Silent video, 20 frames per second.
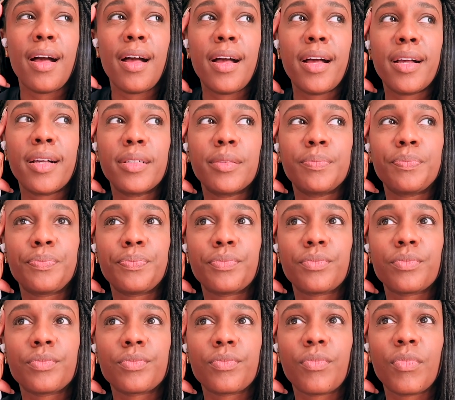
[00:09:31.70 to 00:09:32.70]
um,
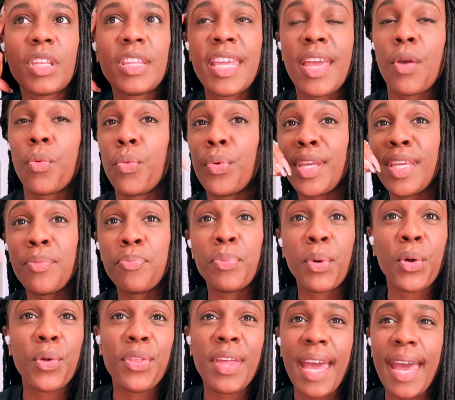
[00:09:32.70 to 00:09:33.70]
that we
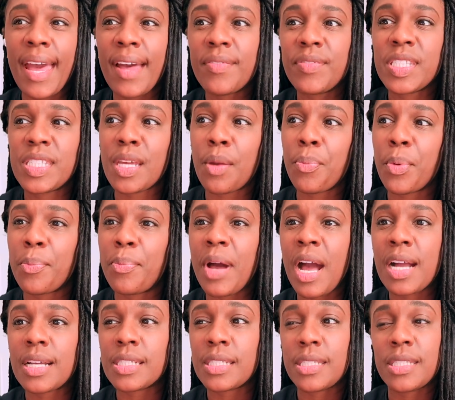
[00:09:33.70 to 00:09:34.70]
both have separate
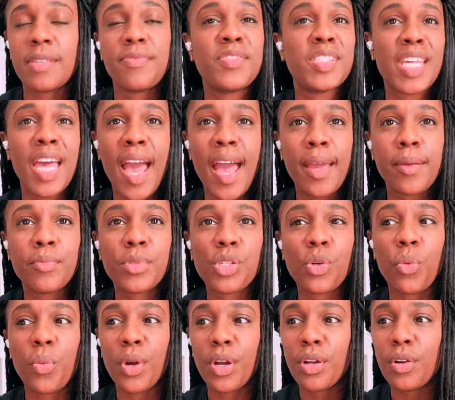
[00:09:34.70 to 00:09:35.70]
pockets of time
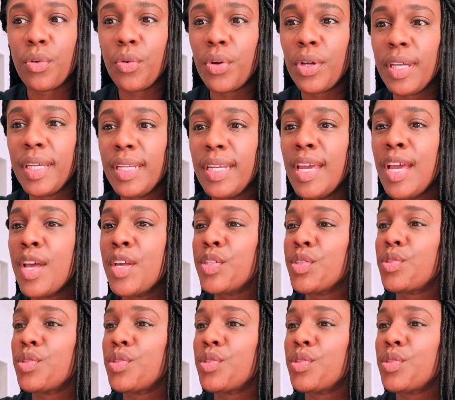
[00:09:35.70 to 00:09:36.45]
to work on.